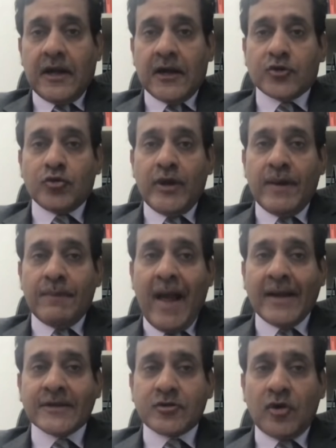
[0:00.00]
Today,
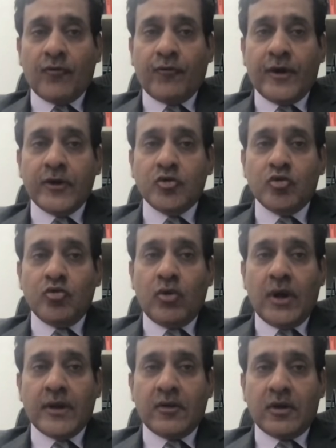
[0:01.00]
banks offer
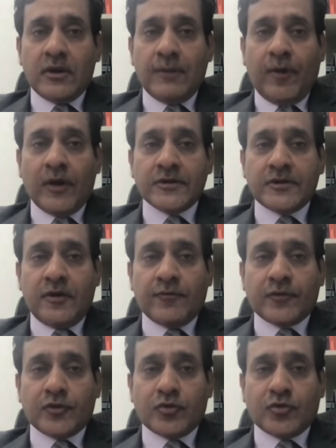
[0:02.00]
you deposit
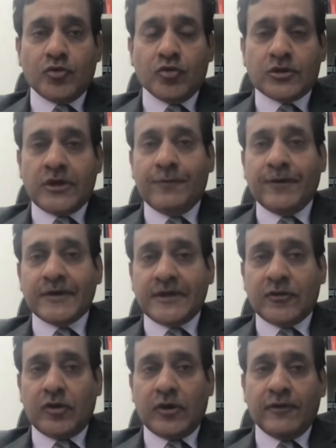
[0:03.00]
of
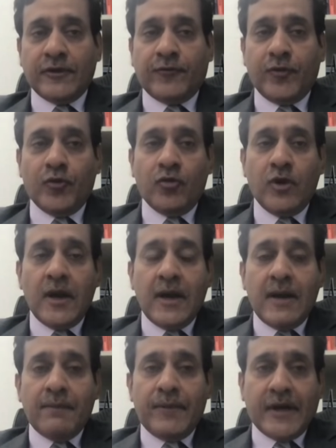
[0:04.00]
2-3%, or even if you
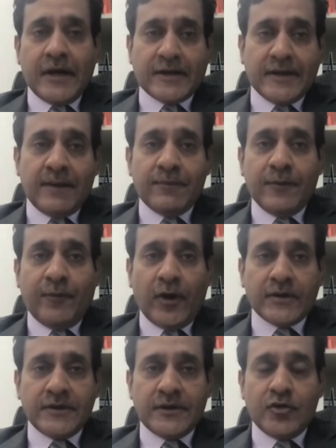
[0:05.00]
make a term
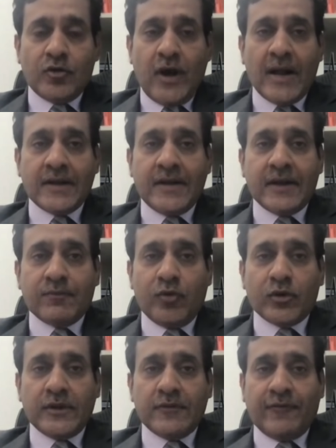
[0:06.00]
deposit, you can't get
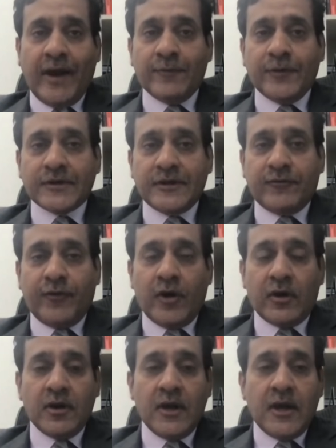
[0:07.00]
more than 5%
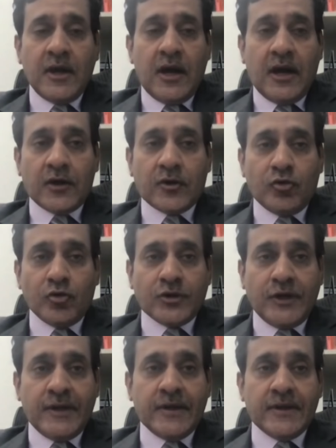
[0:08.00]
for 2 to
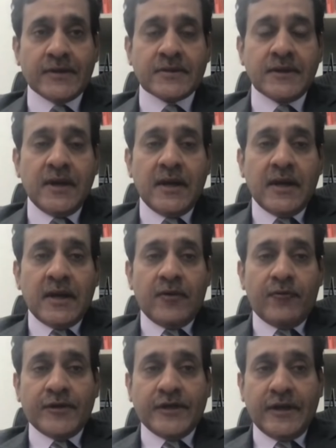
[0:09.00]
3 years,
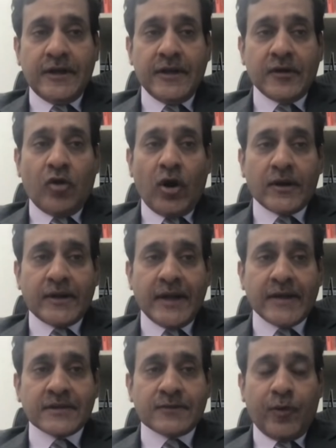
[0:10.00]
which in Indian
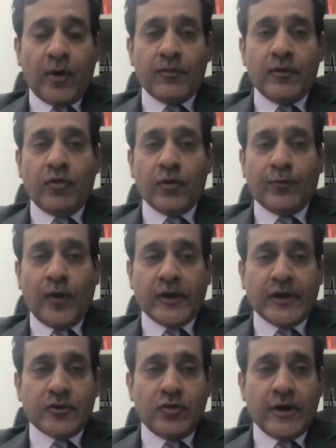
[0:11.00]
context probably won't
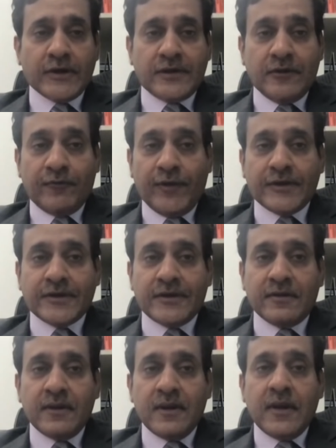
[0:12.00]
protect you against
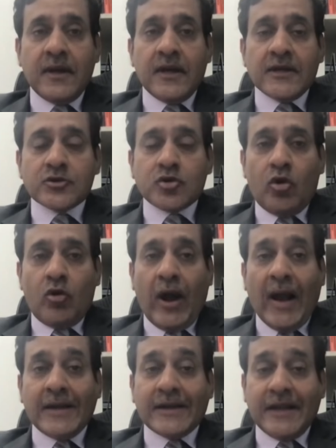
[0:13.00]
inflation. So
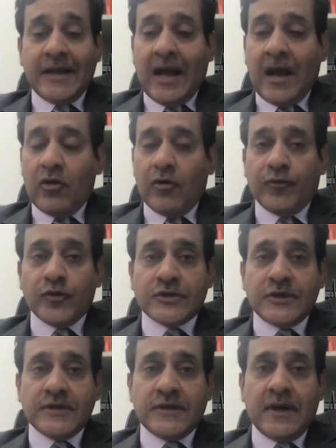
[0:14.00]
until now, if you
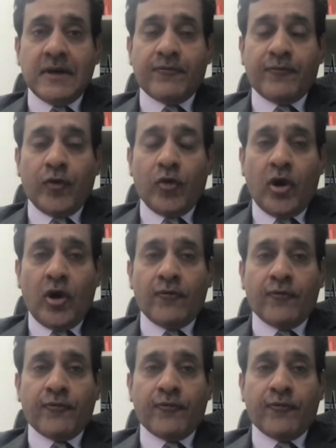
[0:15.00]
see the flow of